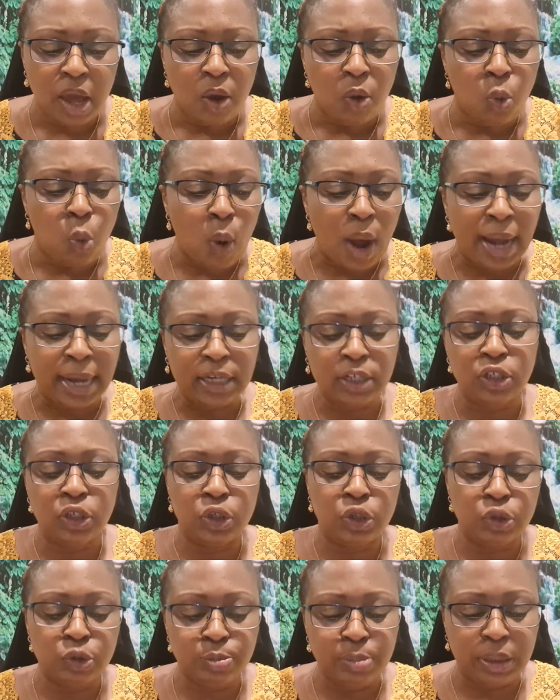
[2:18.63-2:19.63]
Why do
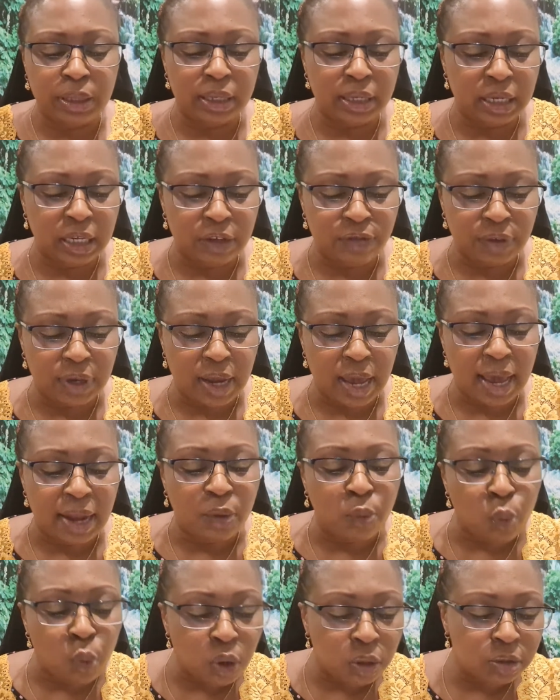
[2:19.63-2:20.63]
you believe it,
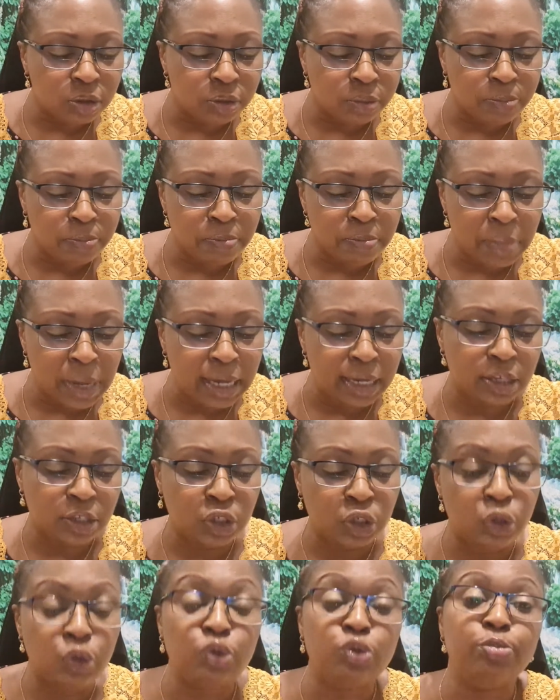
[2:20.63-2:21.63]
and what
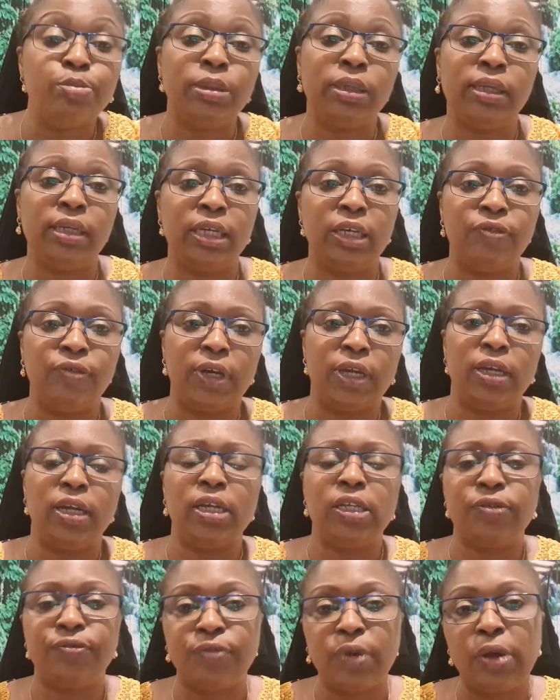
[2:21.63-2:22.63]
makes you believe it?
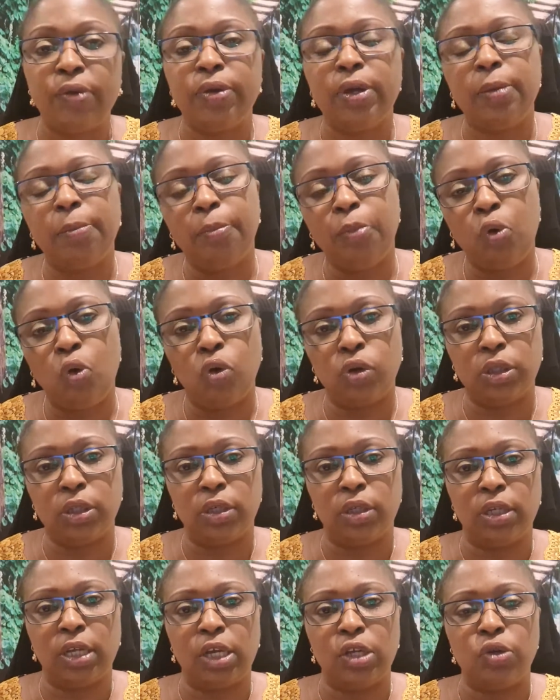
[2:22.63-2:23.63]
It's very
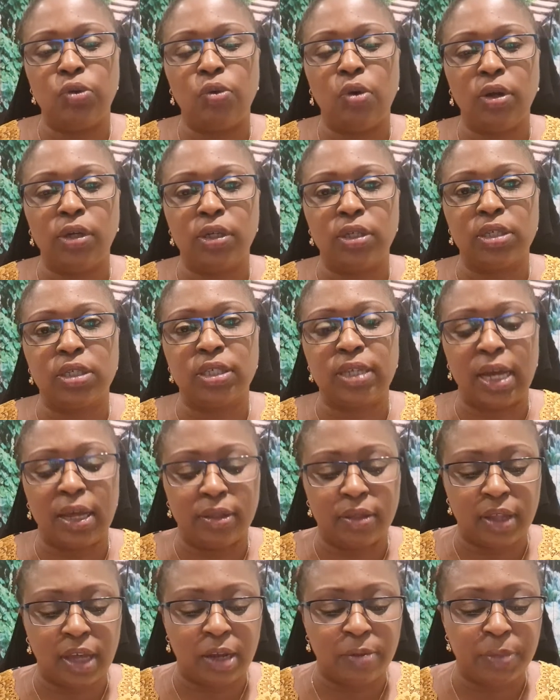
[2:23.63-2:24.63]
important that you
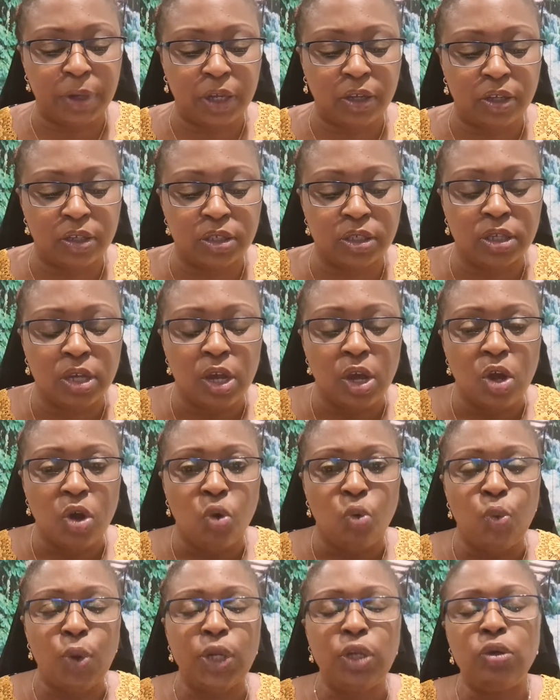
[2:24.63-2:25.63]
understand that, because
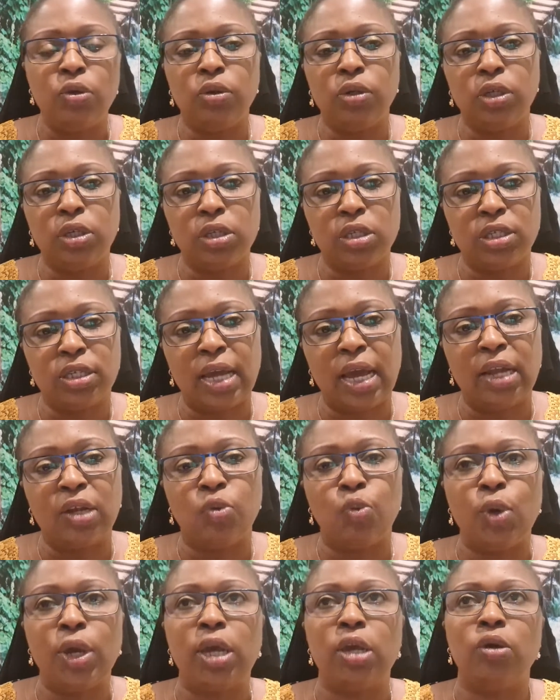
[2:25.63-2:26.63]
when you understand
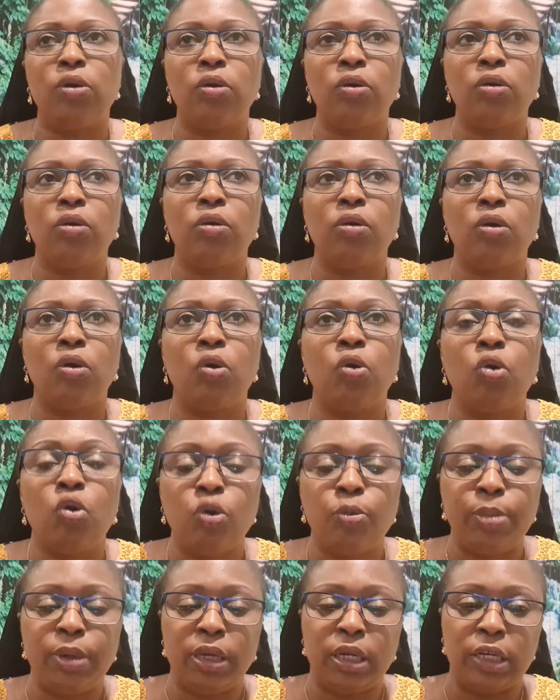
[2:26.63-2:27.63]
where your
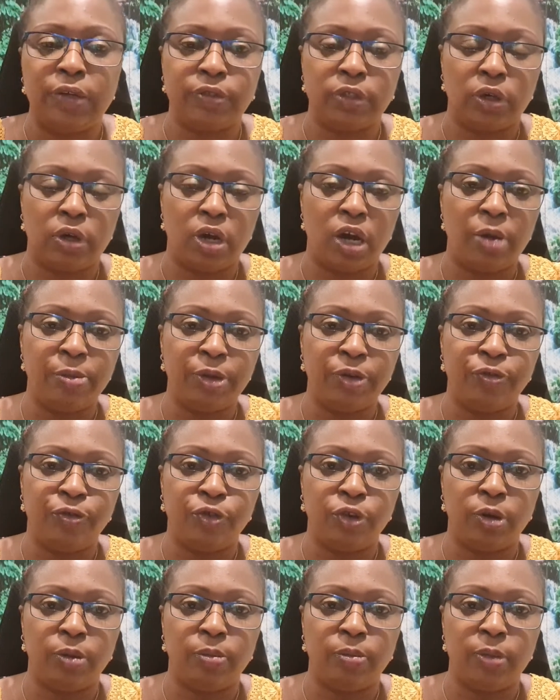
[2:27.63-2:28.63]
core beliefs are coming
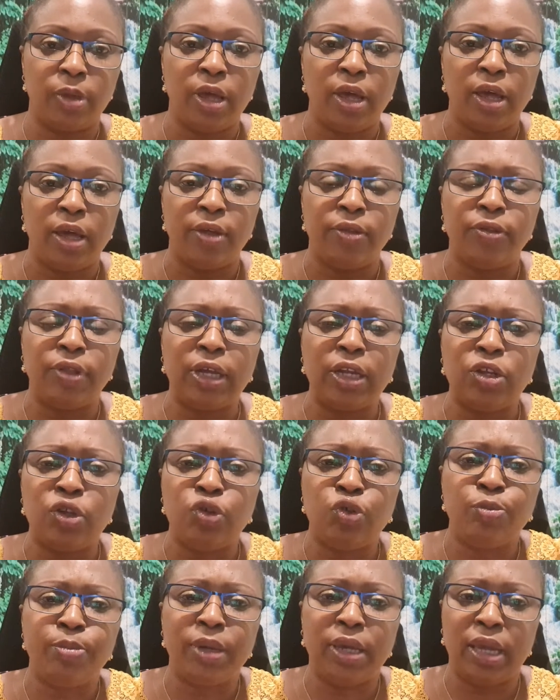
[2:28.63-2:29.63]
from, then
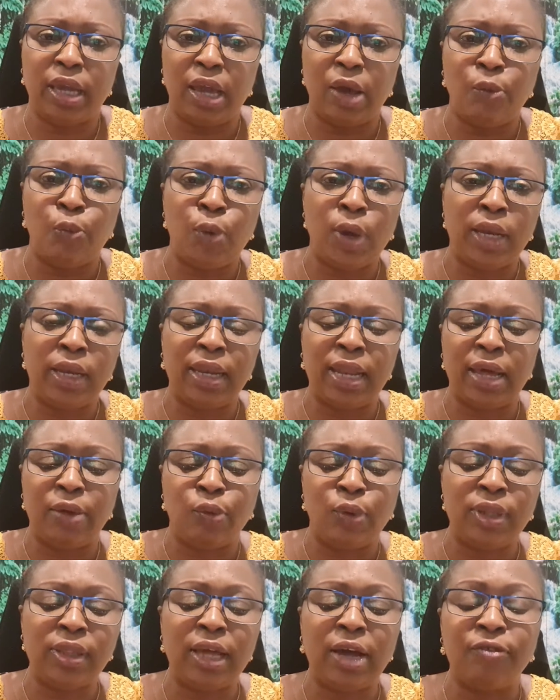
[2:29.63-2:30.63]
you'll be, when
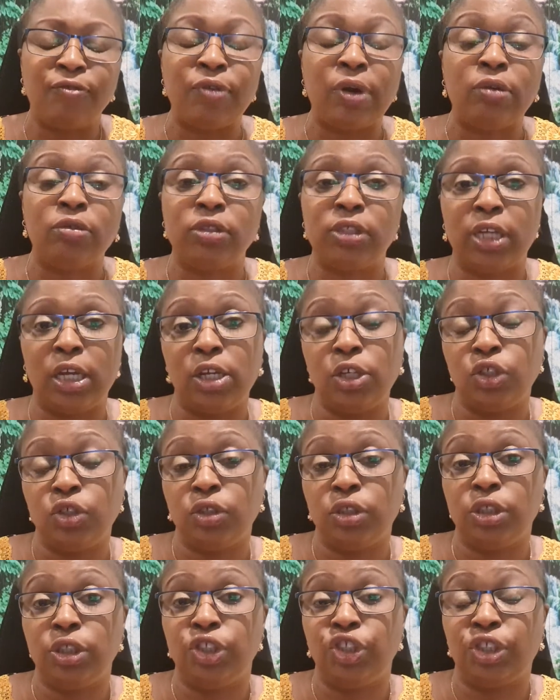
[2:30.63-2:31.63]
that
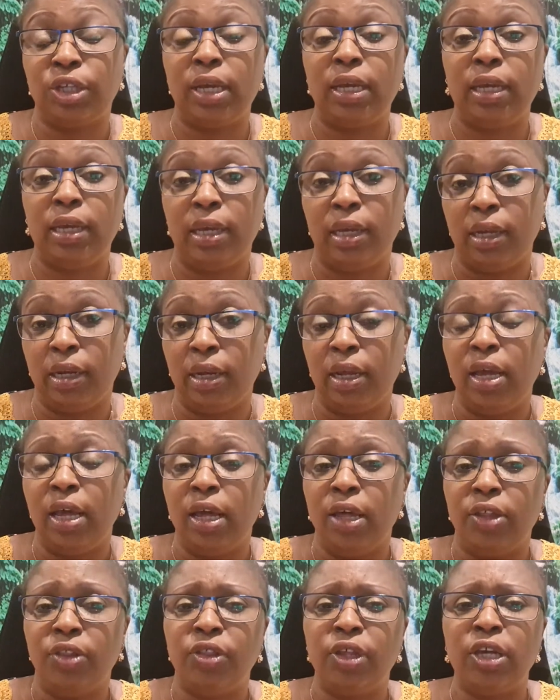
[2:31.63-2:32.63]
foundation is shaken,
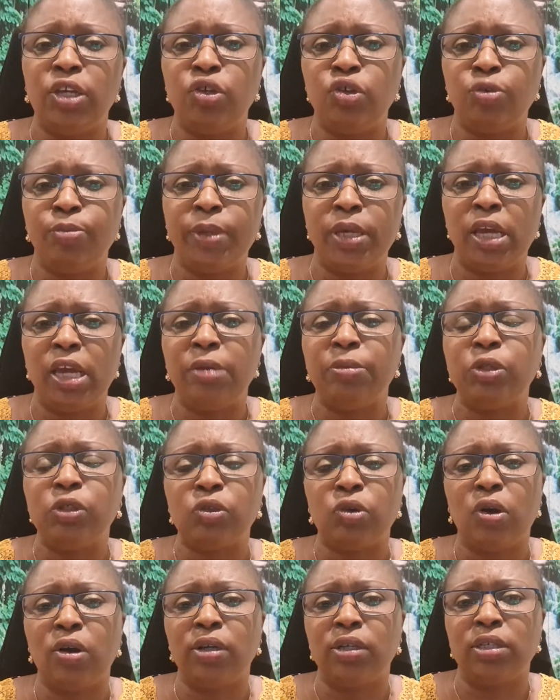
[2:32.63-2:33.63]
then you'll be able
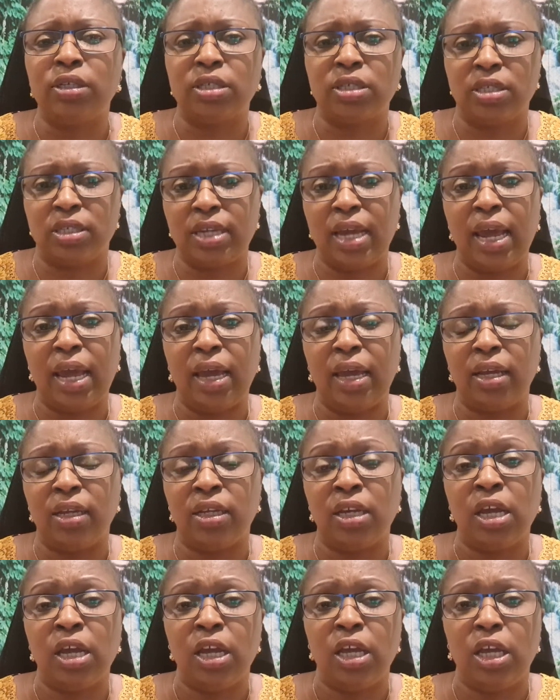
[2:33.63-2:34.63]
to
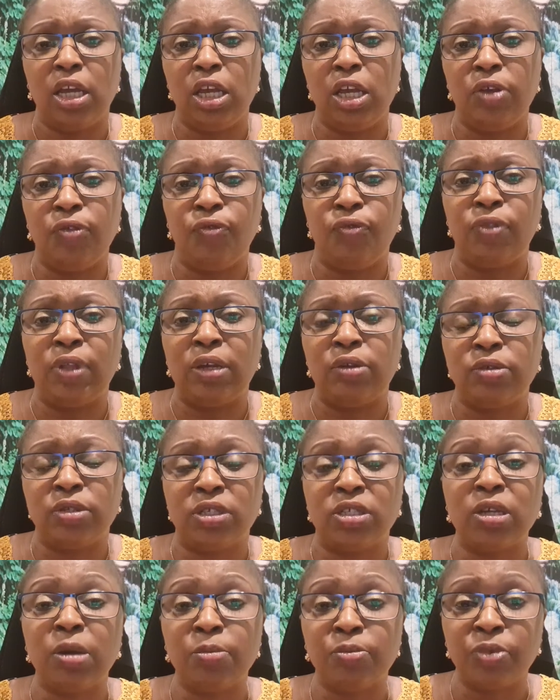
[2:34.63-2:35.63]
understand if there's
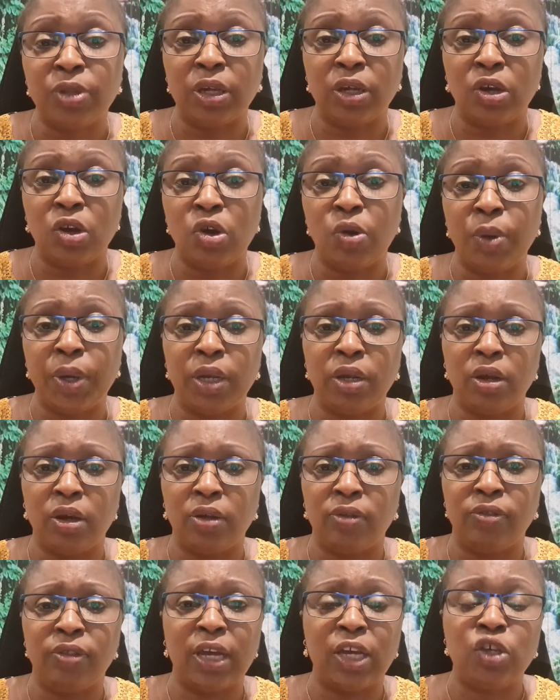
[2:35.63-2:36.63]
something going
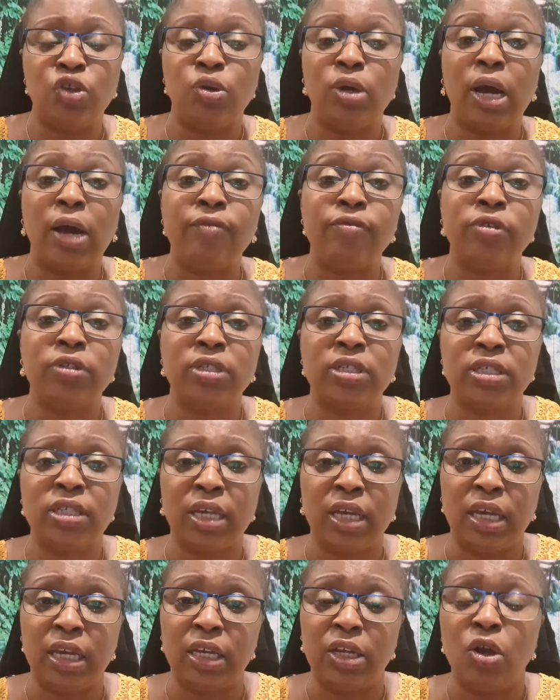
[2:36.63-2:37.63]
on that you haven't
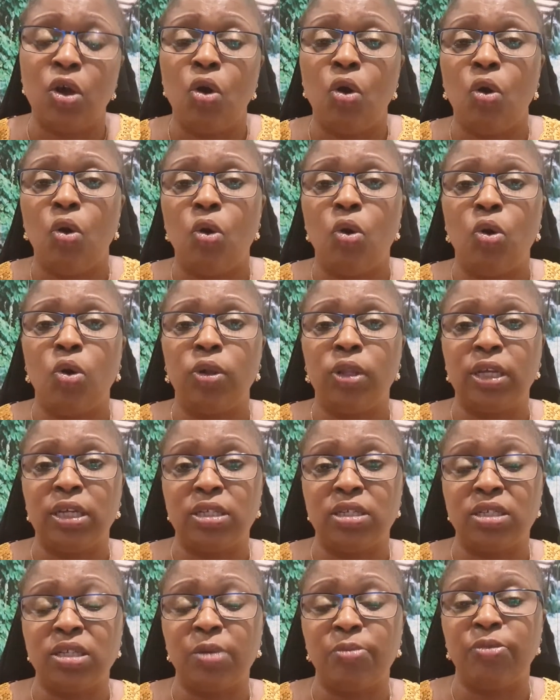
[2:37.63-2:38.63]
seen, or
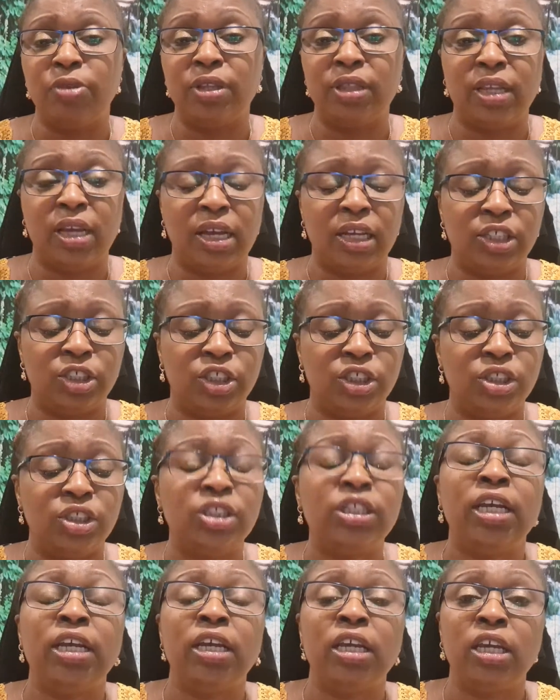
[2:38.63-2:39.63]
there's something that has
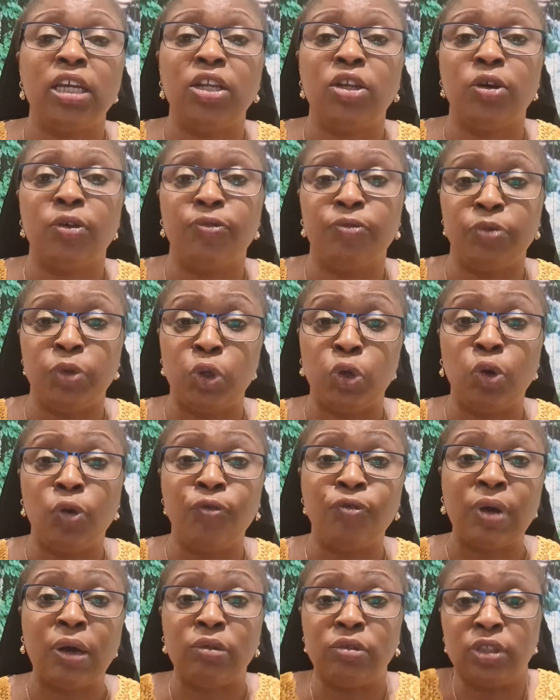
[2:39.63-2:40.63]
shaken up your
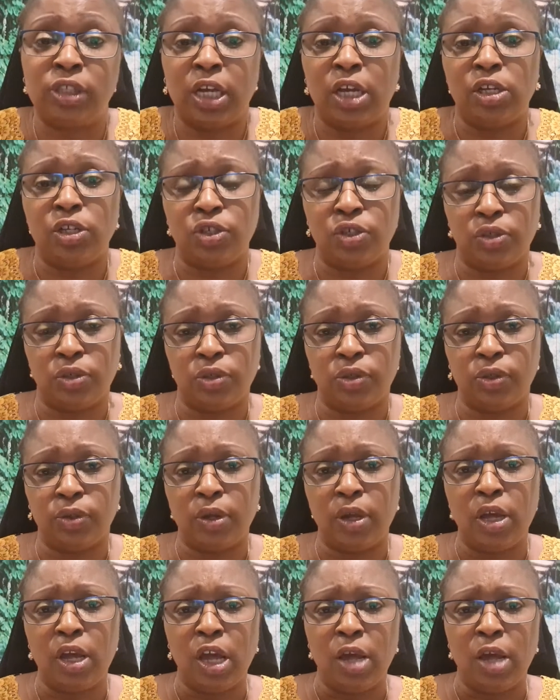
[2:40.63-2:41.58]
foundation.